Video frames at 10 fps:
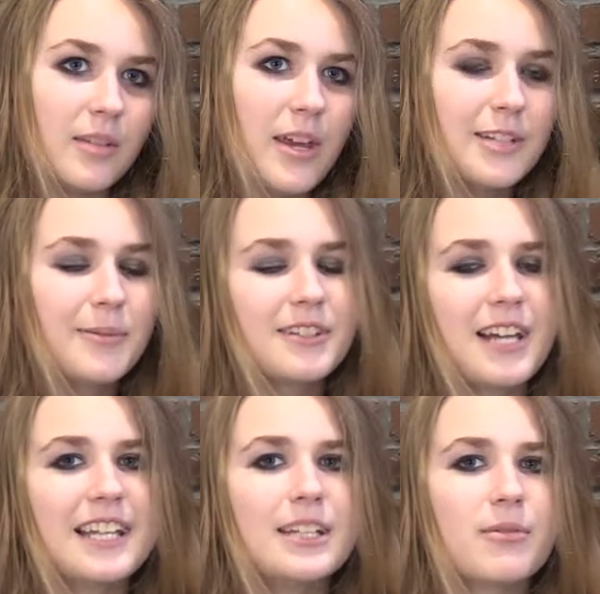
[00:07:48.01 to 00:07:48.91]
It makes me
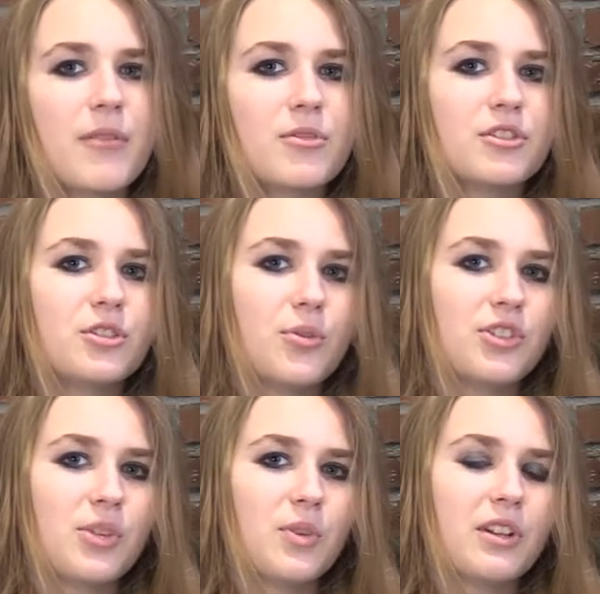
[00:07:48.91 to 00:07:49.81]
sad that we have to
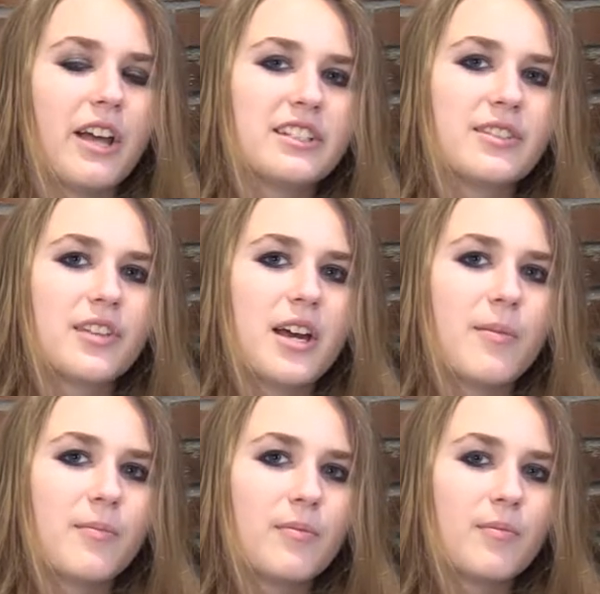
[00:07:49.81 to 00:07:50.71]
associate the likes of them.
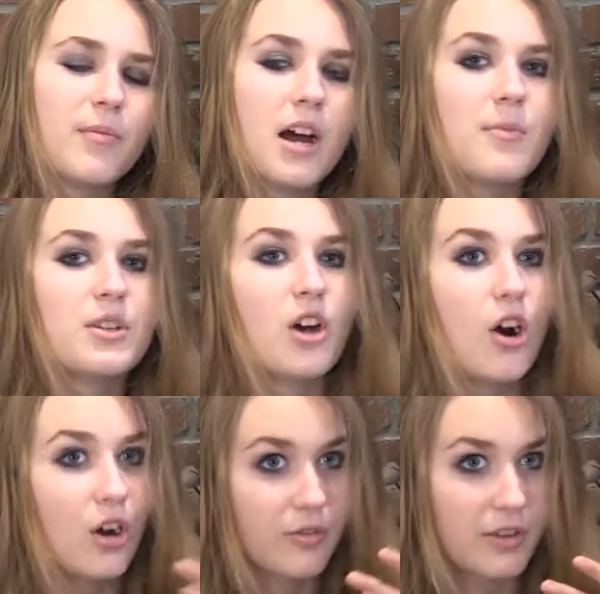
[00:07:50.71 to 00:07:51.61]
I mean,
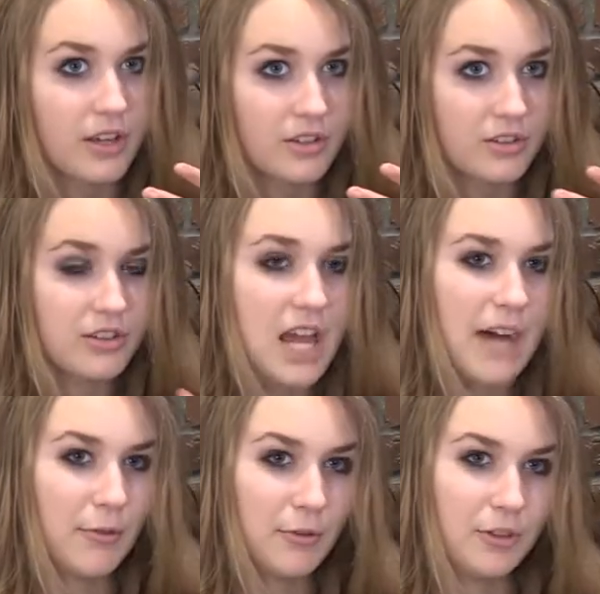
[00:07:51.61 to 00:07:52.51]
our fans have
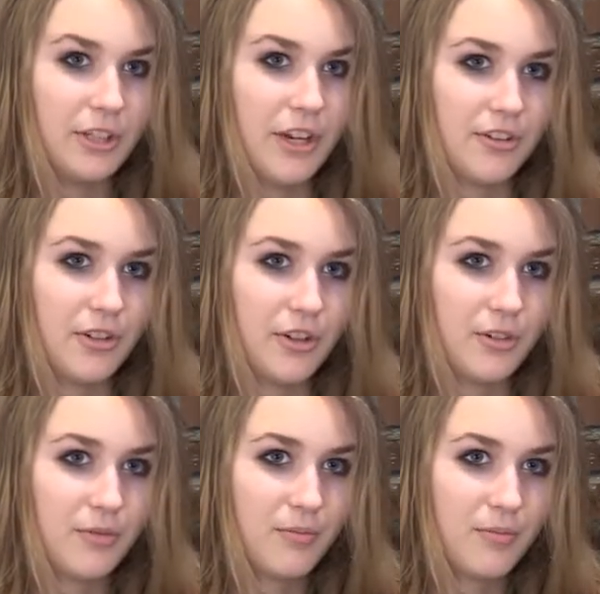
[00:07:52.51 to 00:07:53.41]
a real taste in art.